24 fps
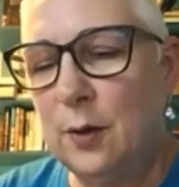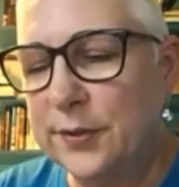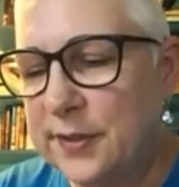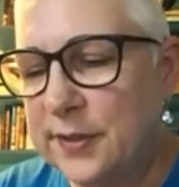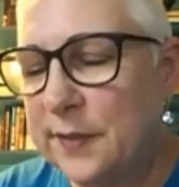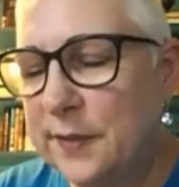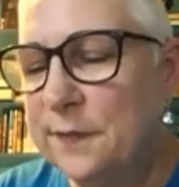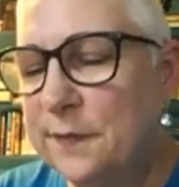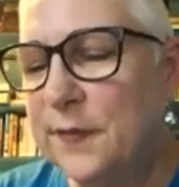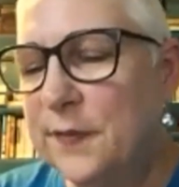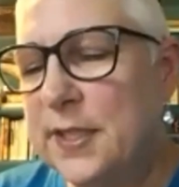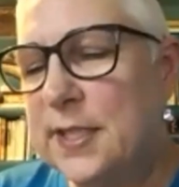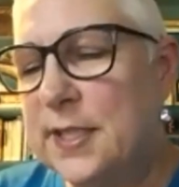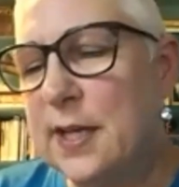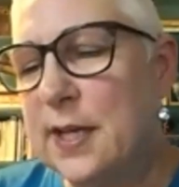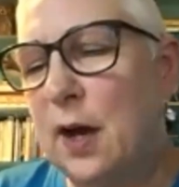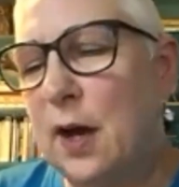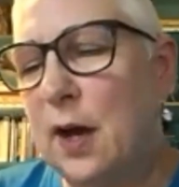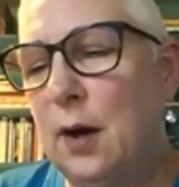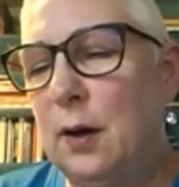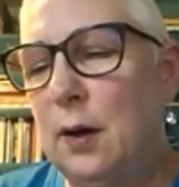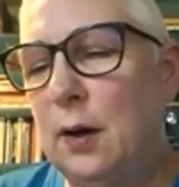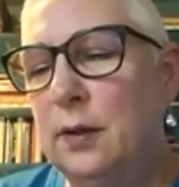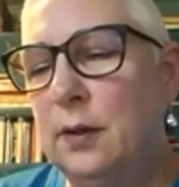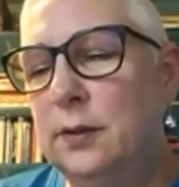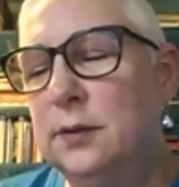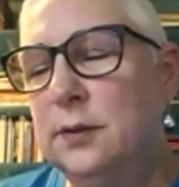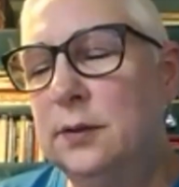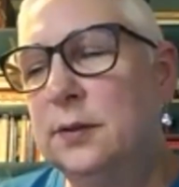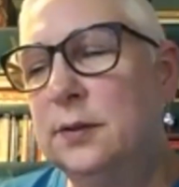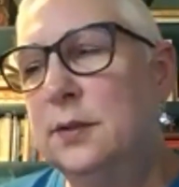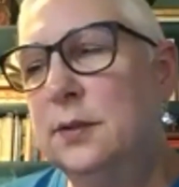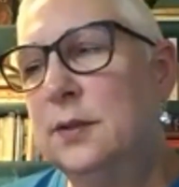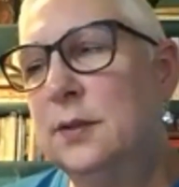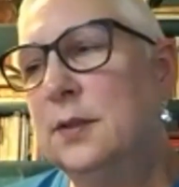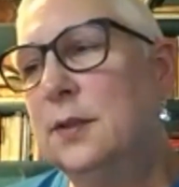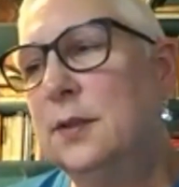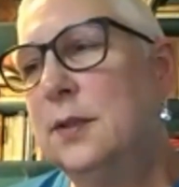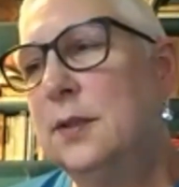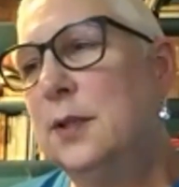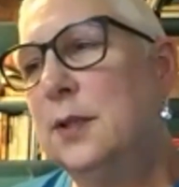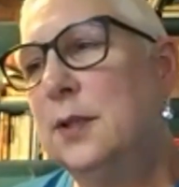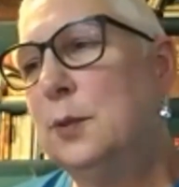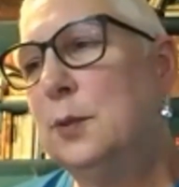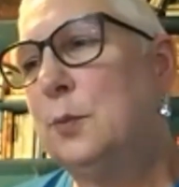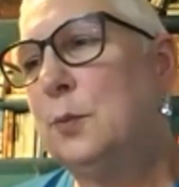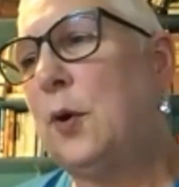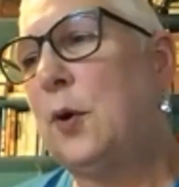Zinfandel,
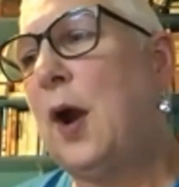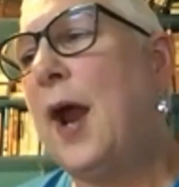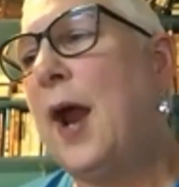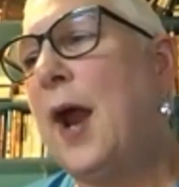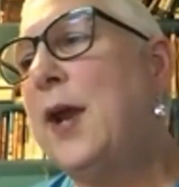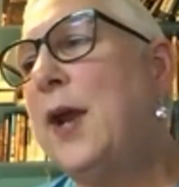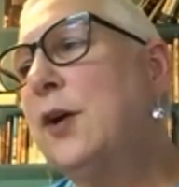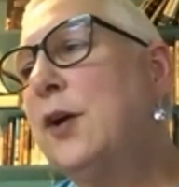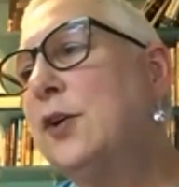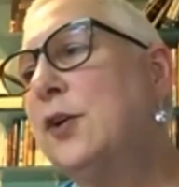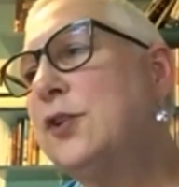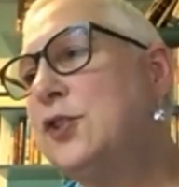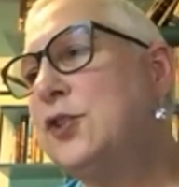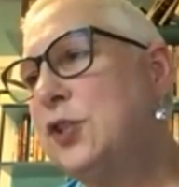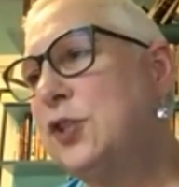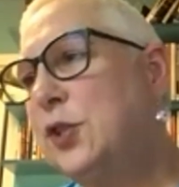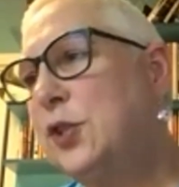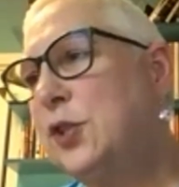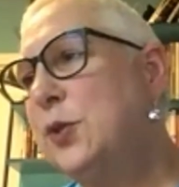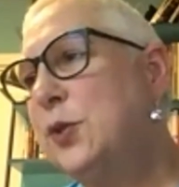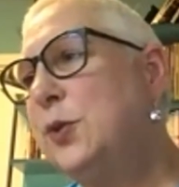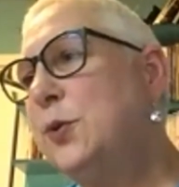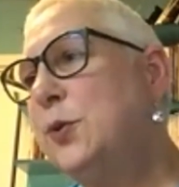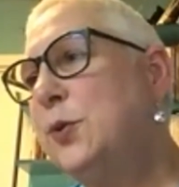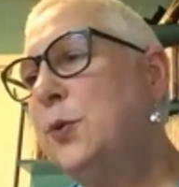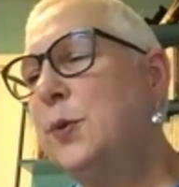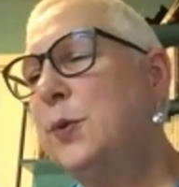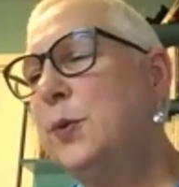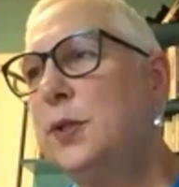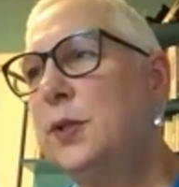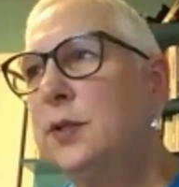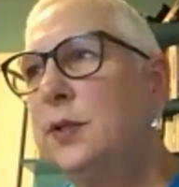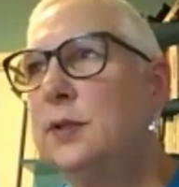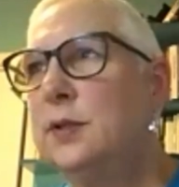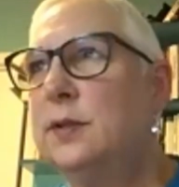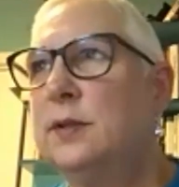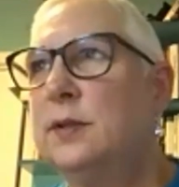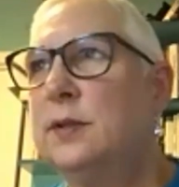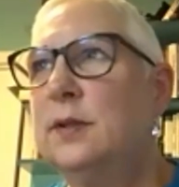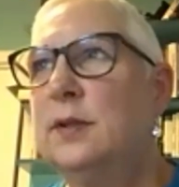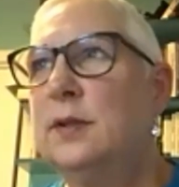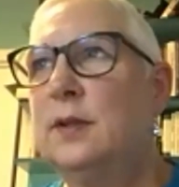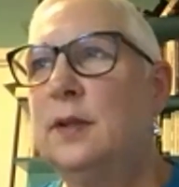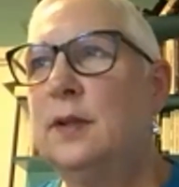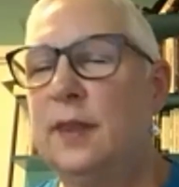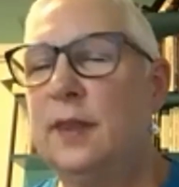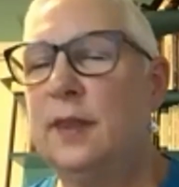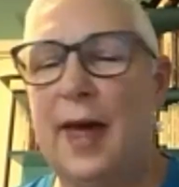prior to
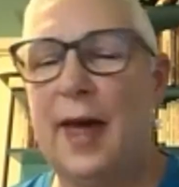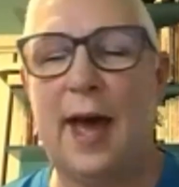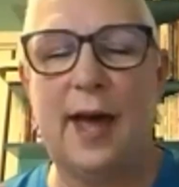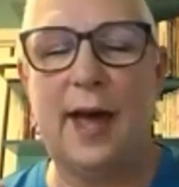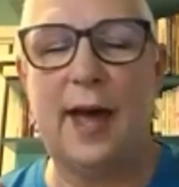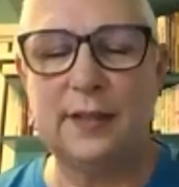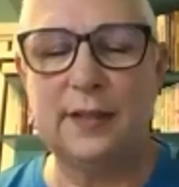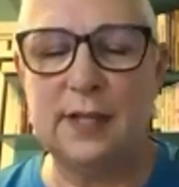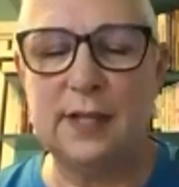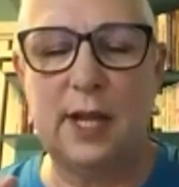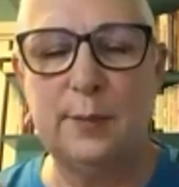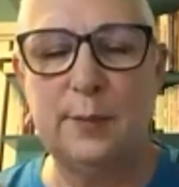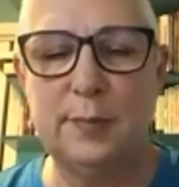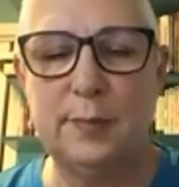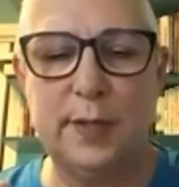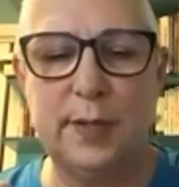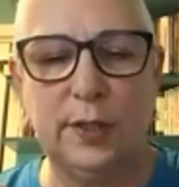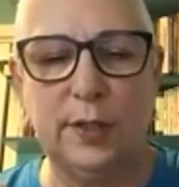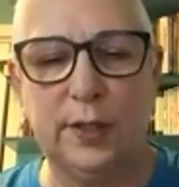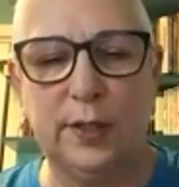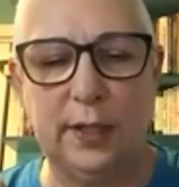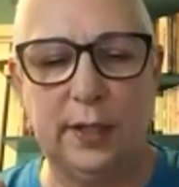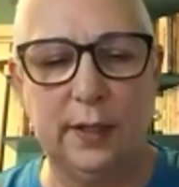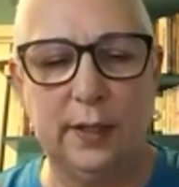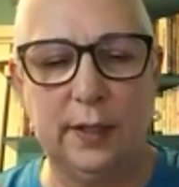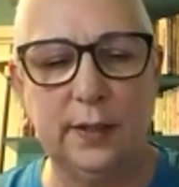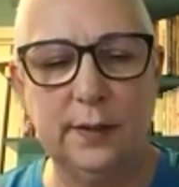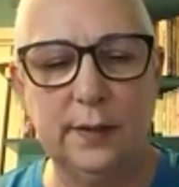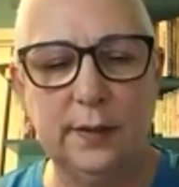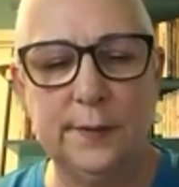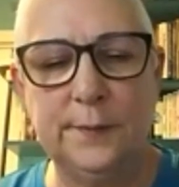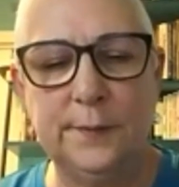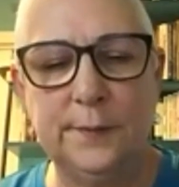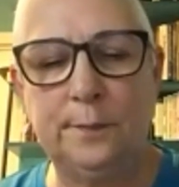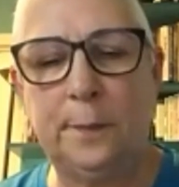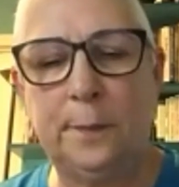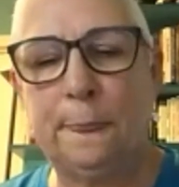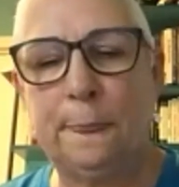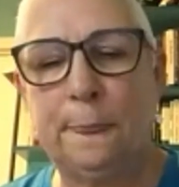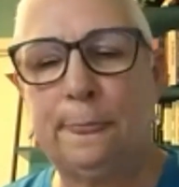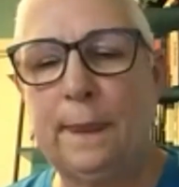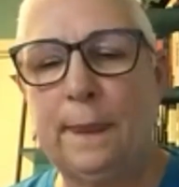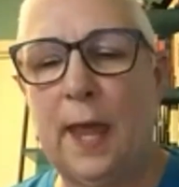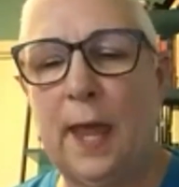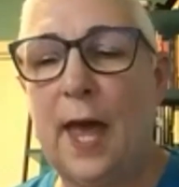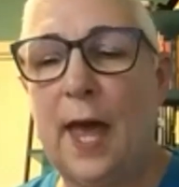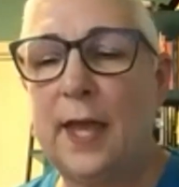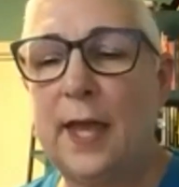that time period,
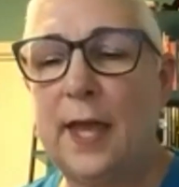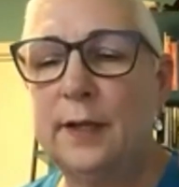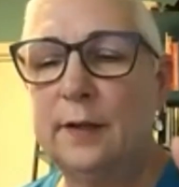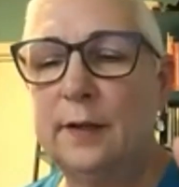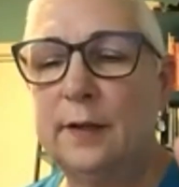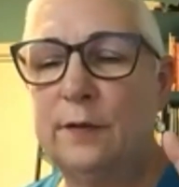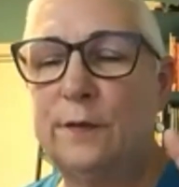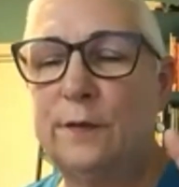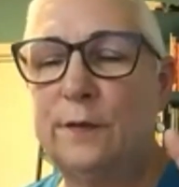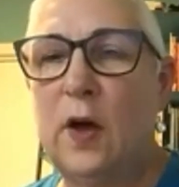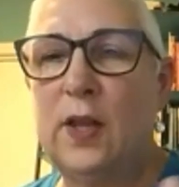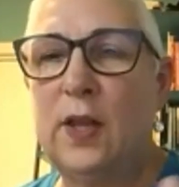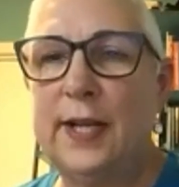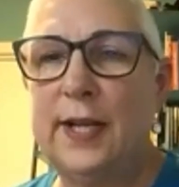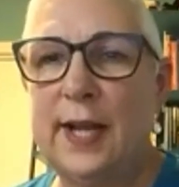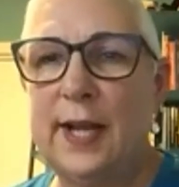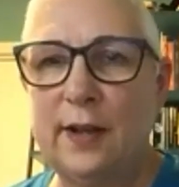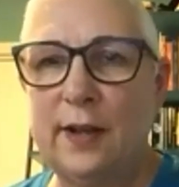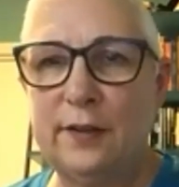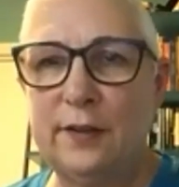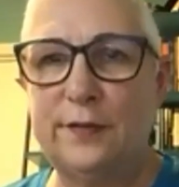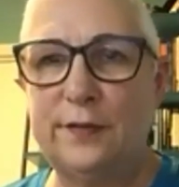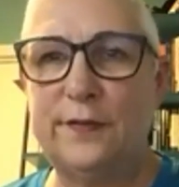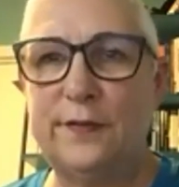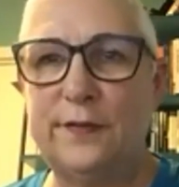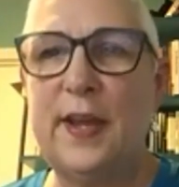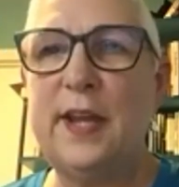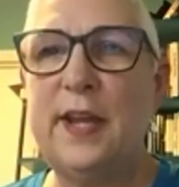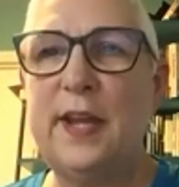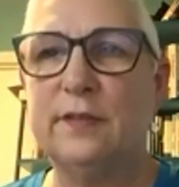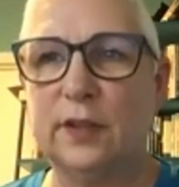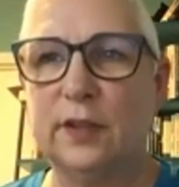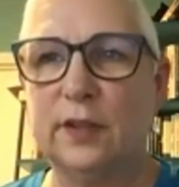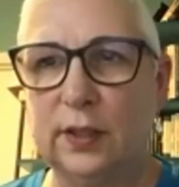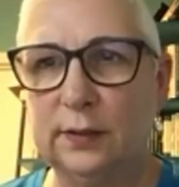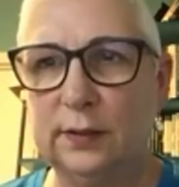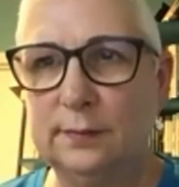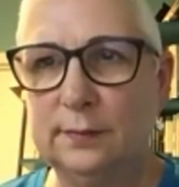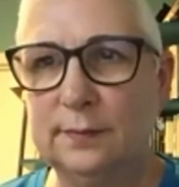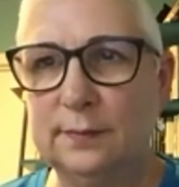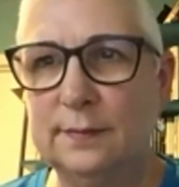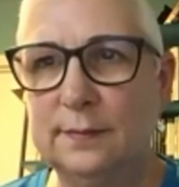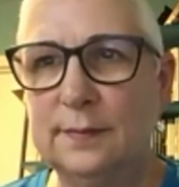had fallen out of favor.